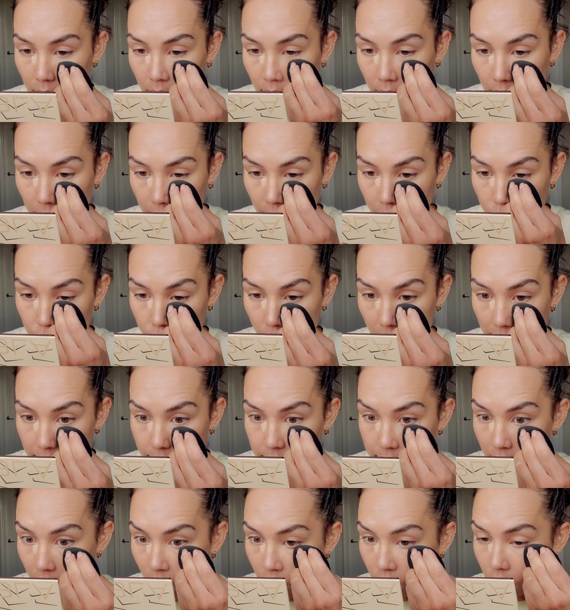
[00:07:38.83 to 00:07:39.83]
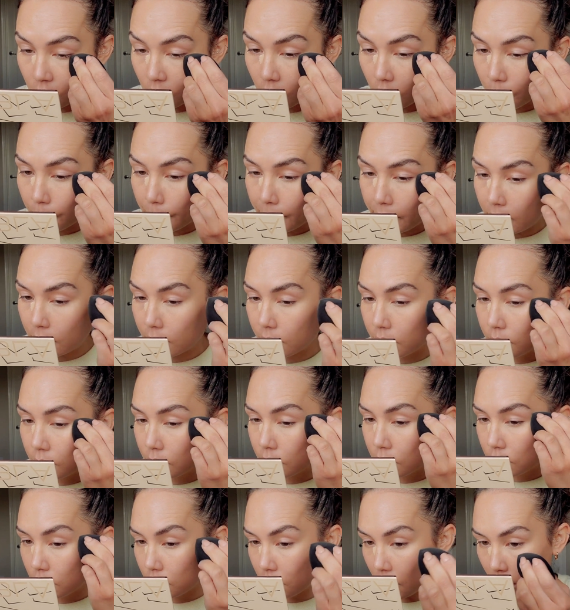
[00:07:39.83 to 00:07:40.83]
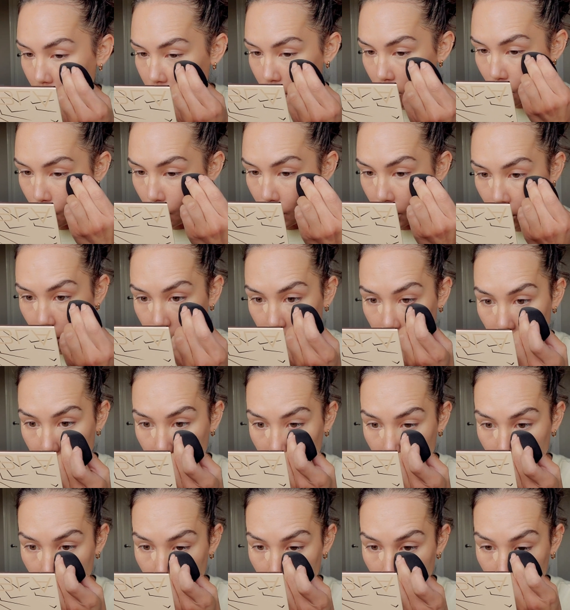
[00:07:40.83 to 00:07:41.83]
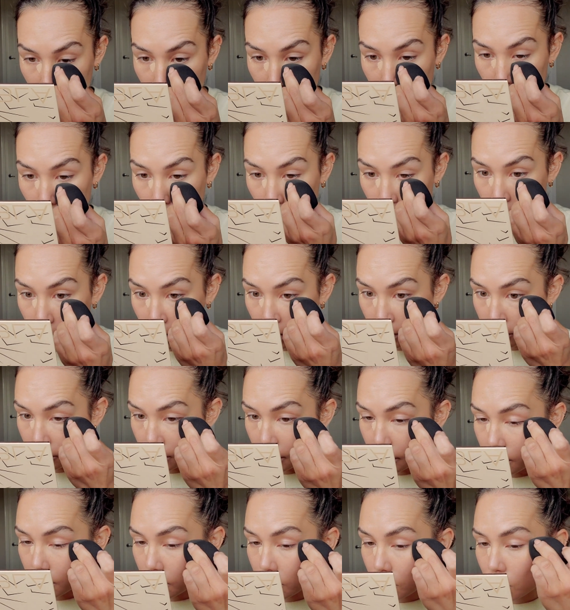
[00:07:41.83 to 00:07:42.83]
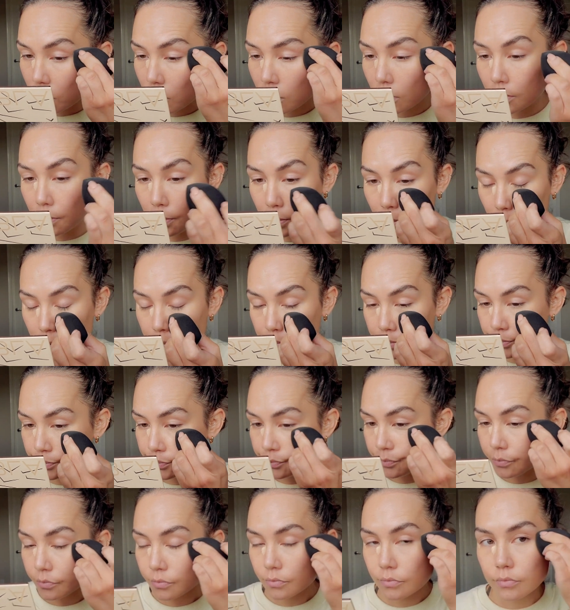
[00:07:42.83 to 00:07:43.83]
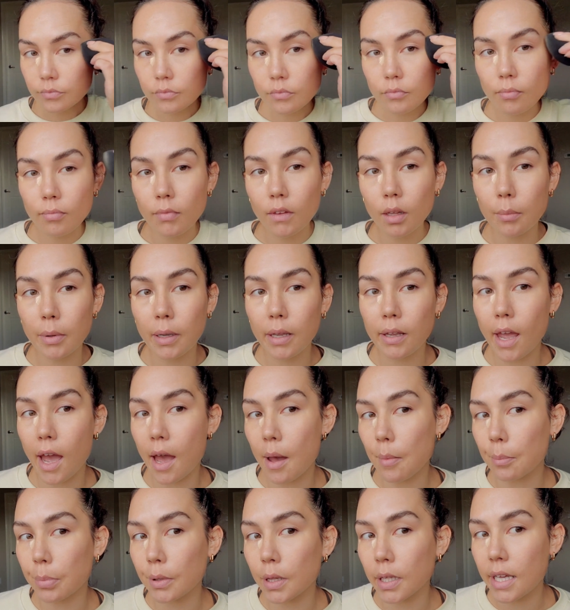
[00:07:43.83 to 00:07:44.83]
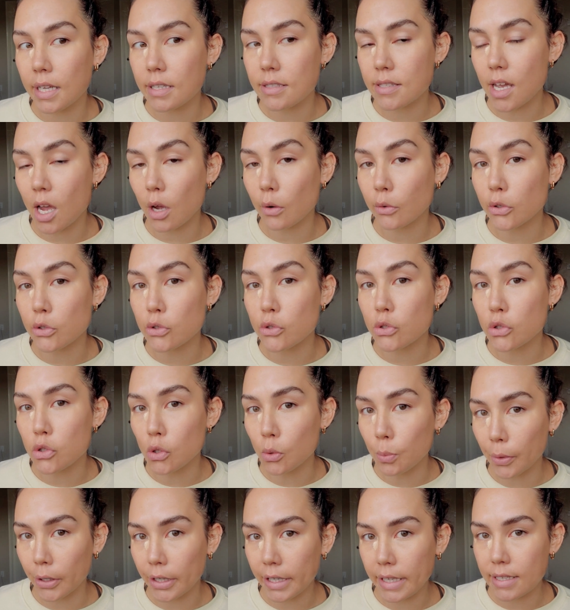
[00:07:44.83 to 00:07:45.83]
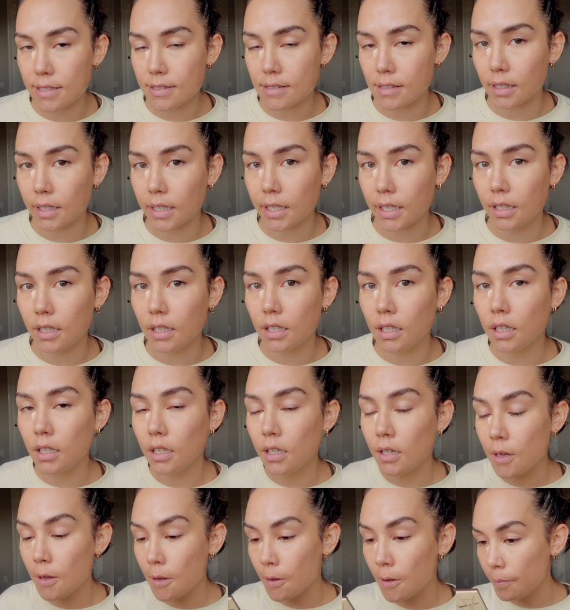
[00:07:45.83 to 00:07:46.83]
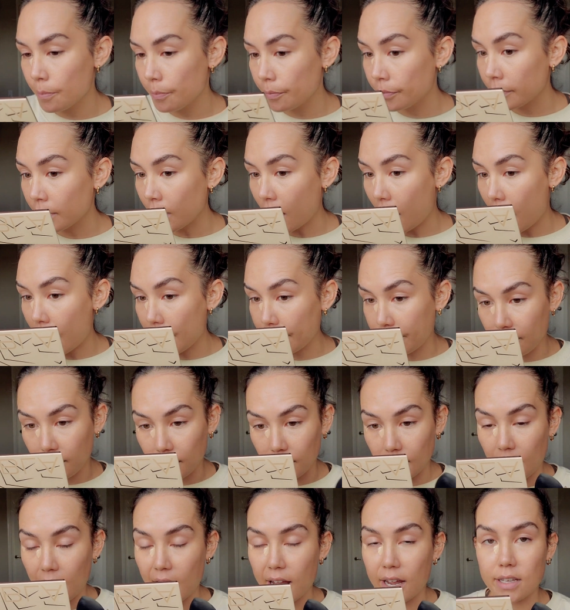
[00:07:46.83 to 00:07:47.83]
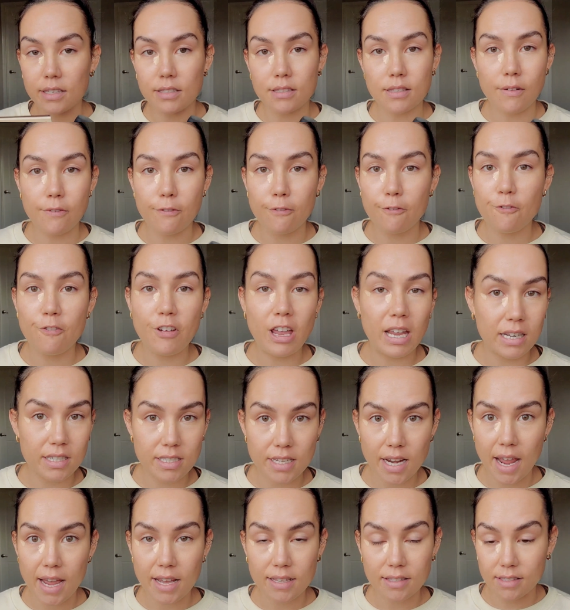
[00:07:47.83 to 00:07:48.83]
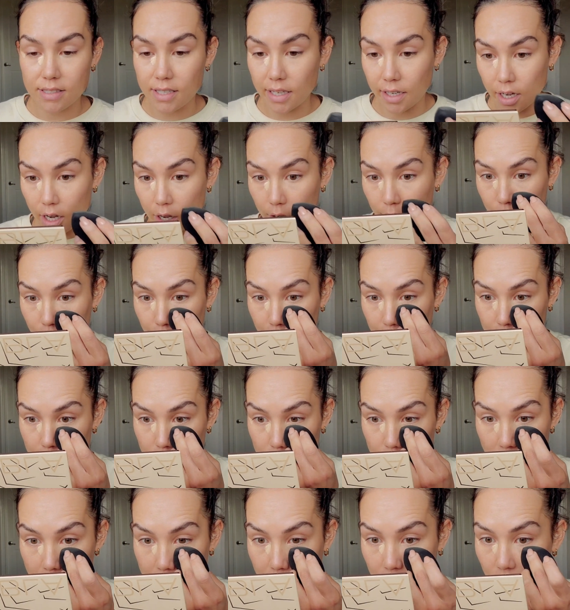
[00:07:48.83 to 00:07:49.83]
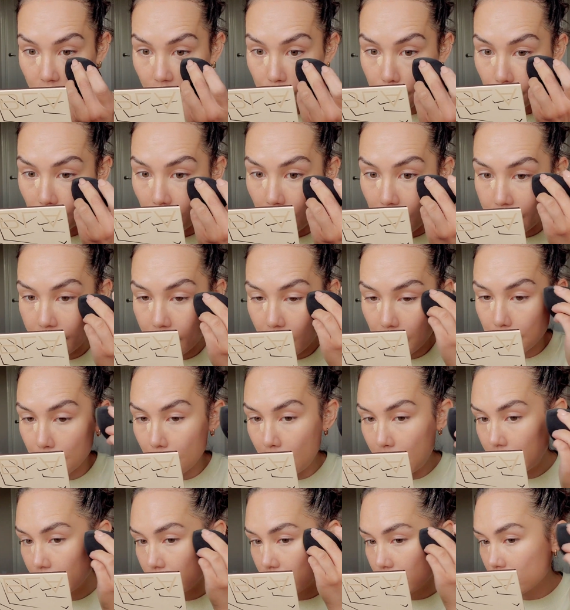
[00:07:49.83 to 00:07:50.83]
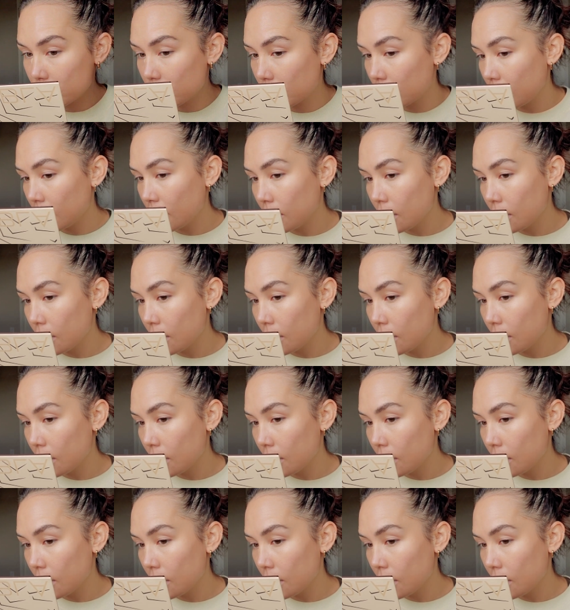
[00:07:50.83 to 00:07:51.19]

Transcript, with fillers: kind of dry down a little bit, and you will get more coverage. But yeah, blends out super easily. I think it has fantastic coverage. I didn't apply that much,